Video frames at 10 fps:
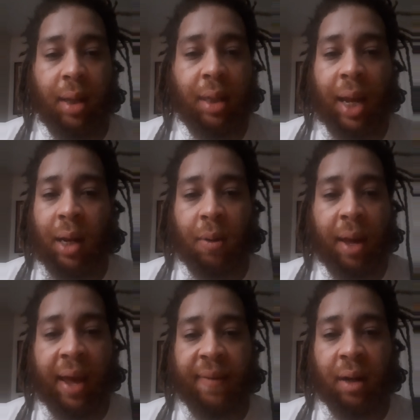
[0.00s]
They don't
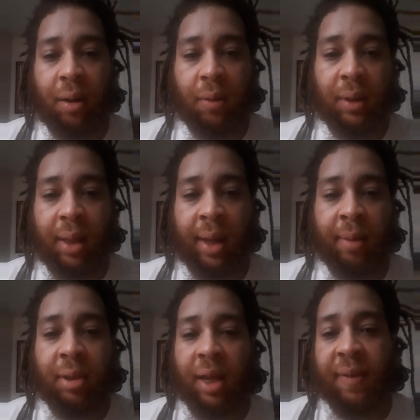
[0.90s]
have none of those
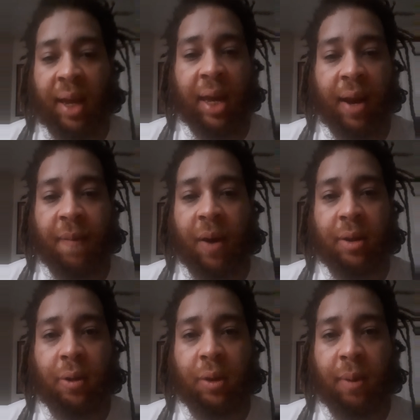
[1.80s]
claims. If they can't
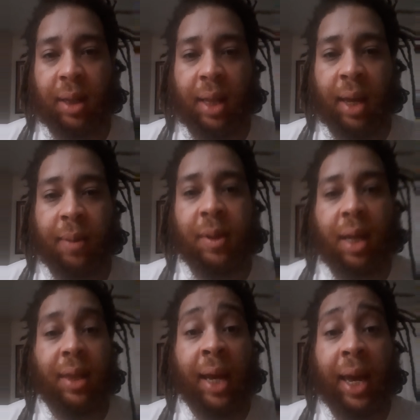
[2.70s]
raise those 3 claims,
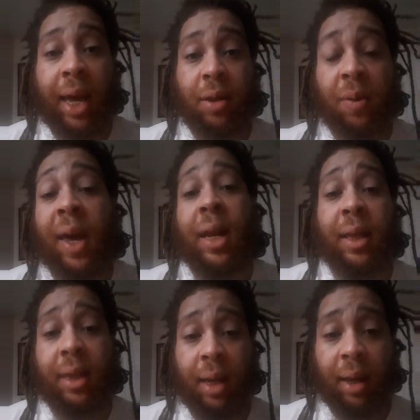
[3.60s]
they can't do
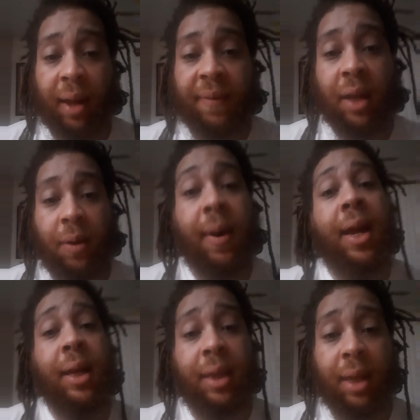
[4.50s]
anything. If they do
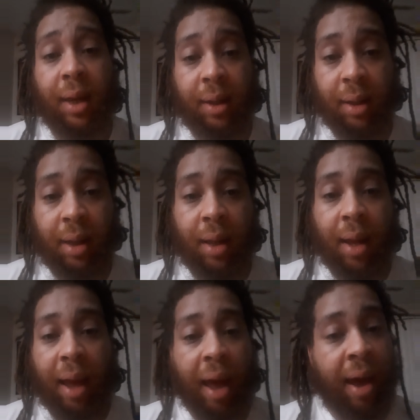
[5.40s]
anything
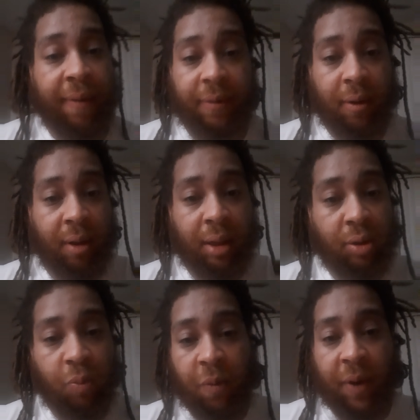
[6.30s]
after the
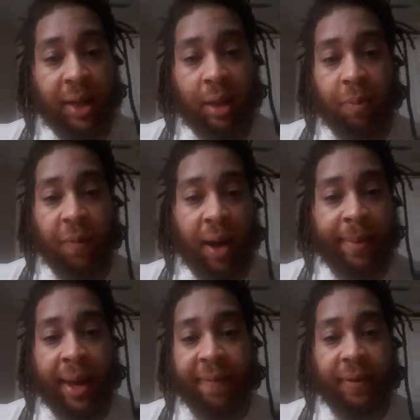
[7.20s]
supervisor didn't provide me
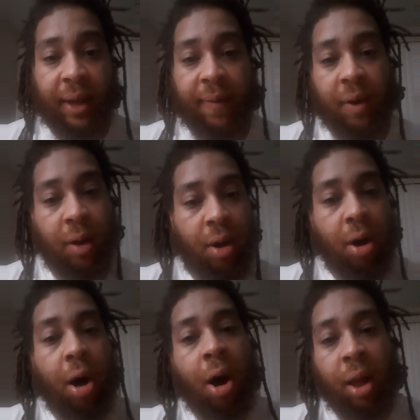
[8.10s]
an affidavit,
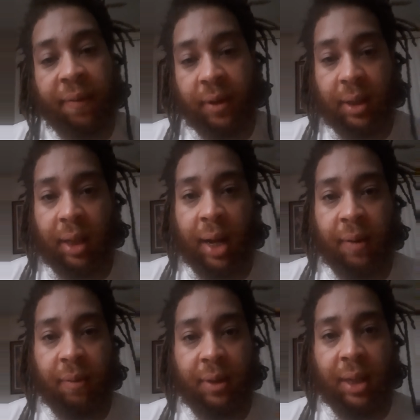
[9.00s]
all of it's
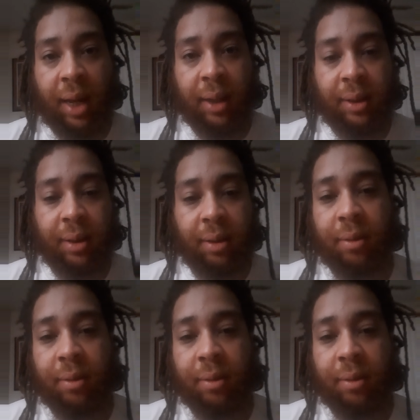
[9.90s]
collateral attacks.